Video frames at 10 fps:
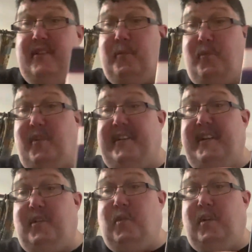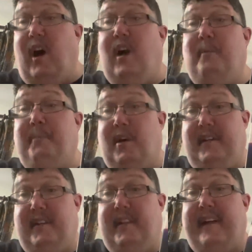really cool art book,
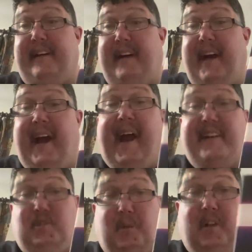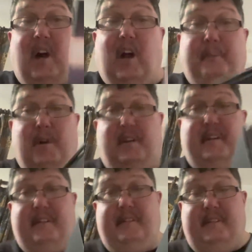like actual art book.
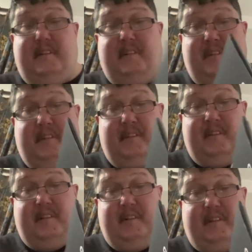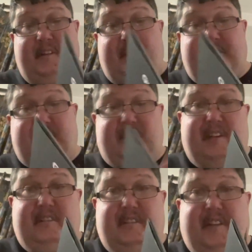I'll check
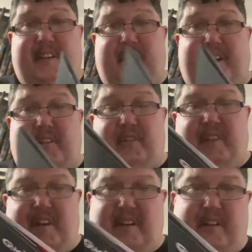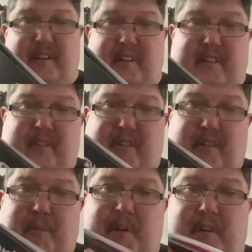and let you guys see it because it's
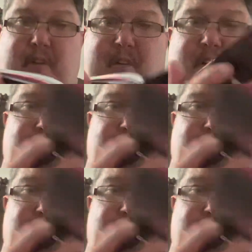pretty cool.